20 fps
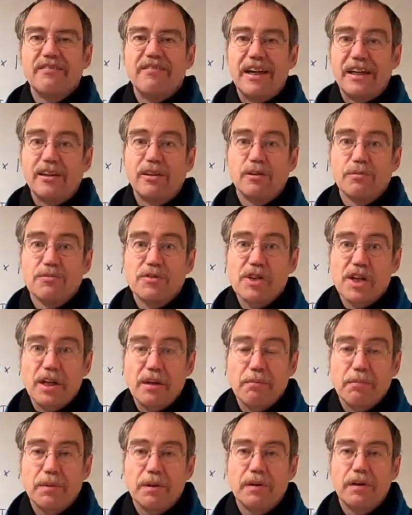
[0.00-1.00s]
the vacuum
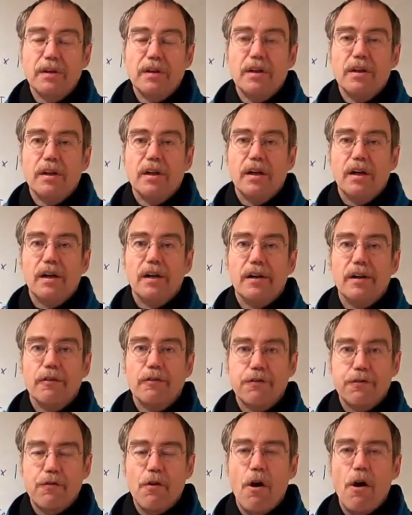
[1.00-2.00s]
chamber
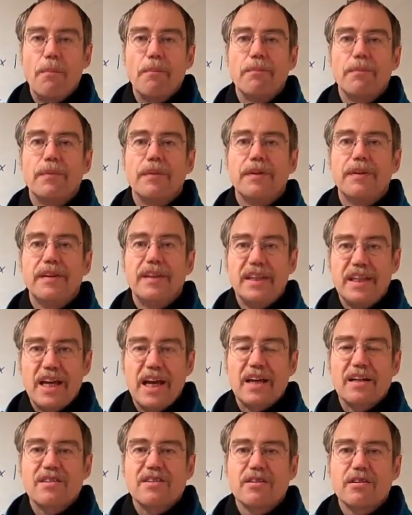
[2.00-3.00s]
from the
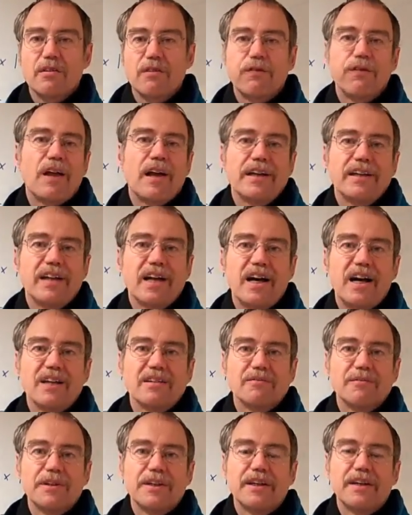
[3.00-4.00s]
actual flight
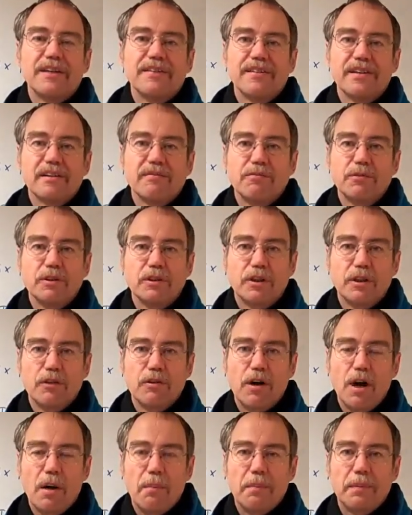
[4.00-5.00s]
hardware that will go
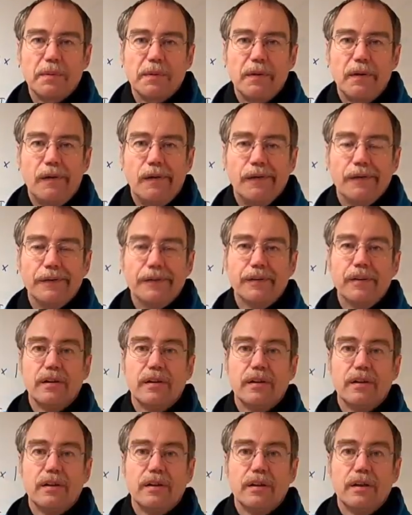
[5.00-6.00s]
up on
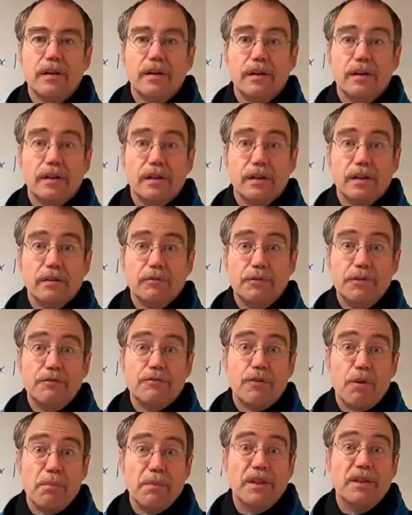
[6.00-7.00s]

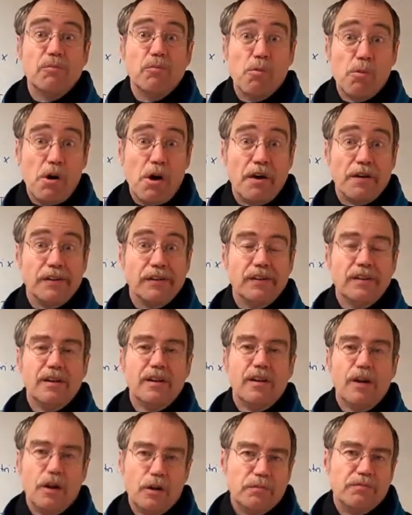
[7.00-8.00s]
with ROMIT-1,
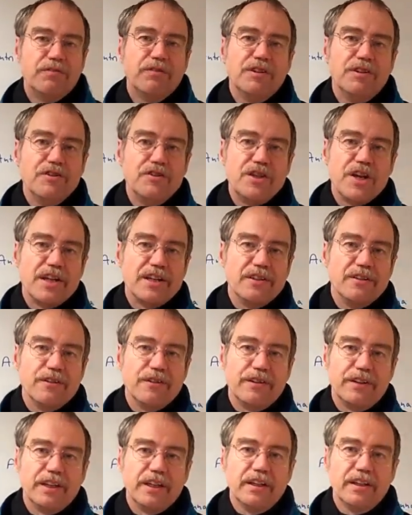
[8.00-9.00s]
hopefully
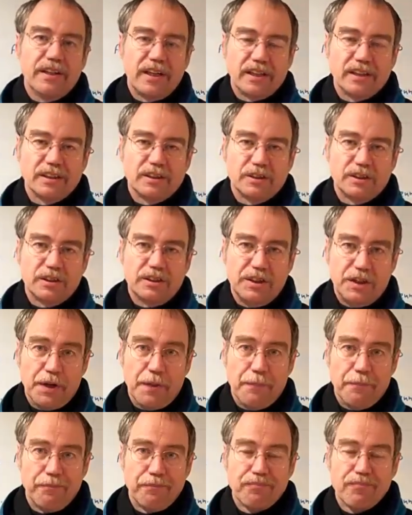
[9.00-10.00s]
January next
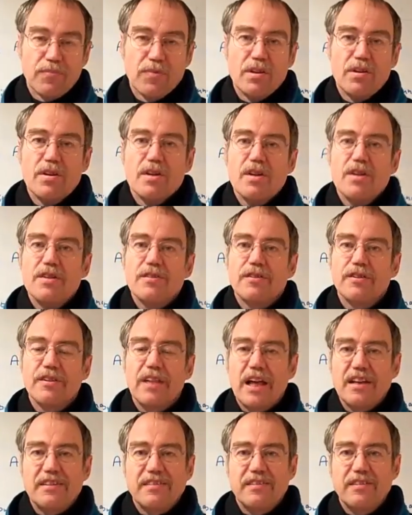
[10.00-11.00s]
year. So
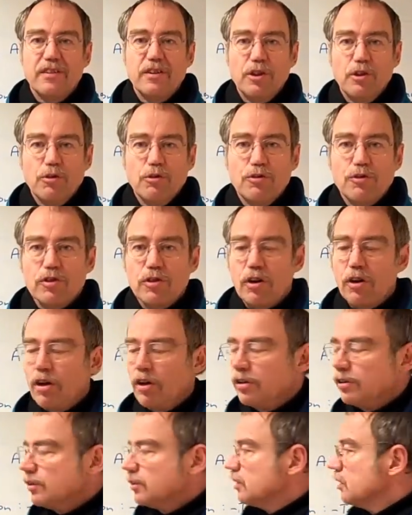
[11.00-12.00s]
that's the news
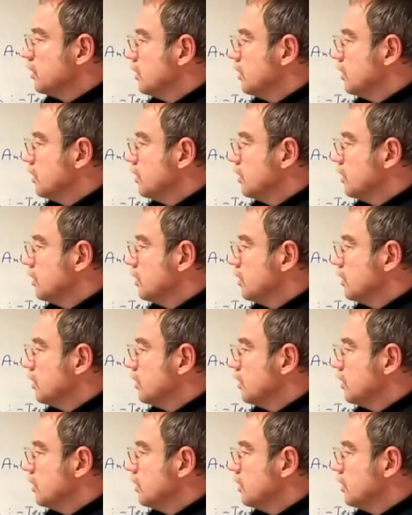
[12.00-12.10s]
on